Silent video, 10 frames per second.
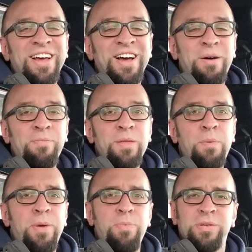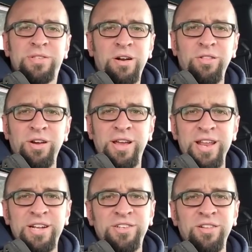Um, but people start
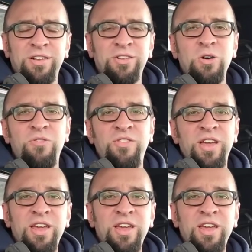looking at you a little goofy.